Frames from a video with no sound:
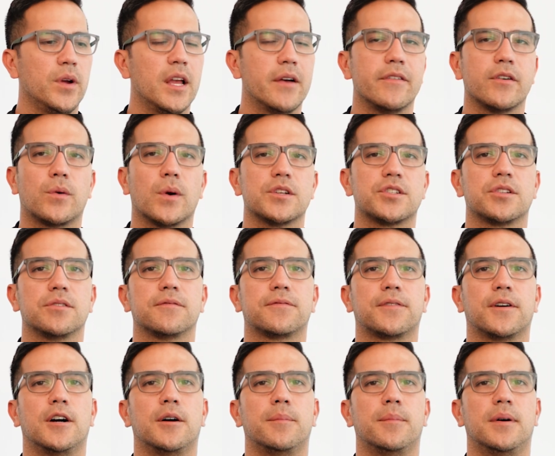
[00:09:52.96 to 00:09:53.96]
have a question
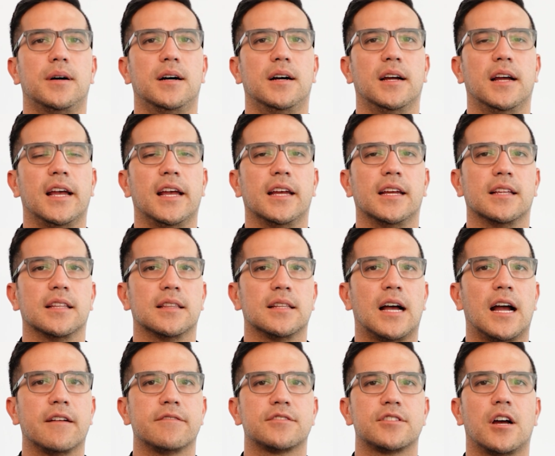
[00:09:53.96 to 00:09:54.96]
from a
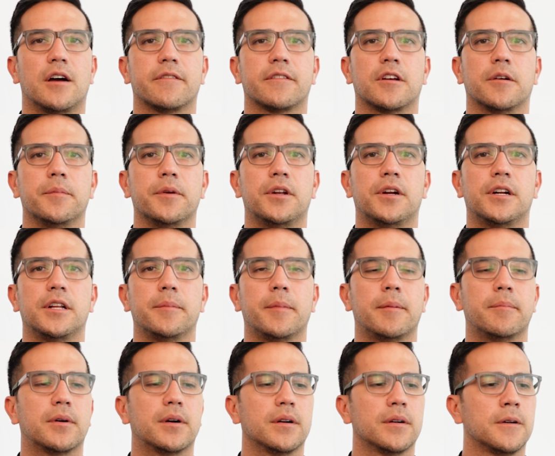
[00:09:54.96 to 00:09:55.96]
livestock community
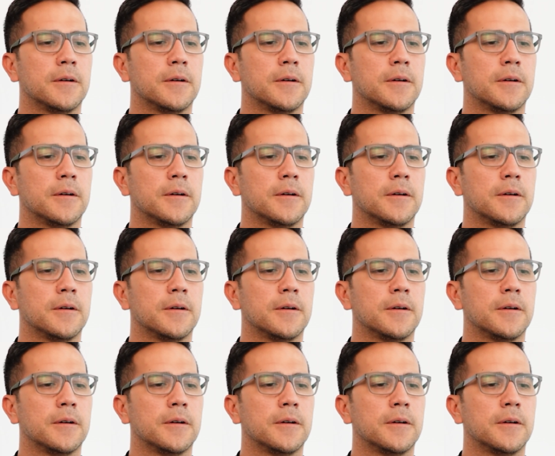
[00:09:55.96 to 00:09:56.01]
member.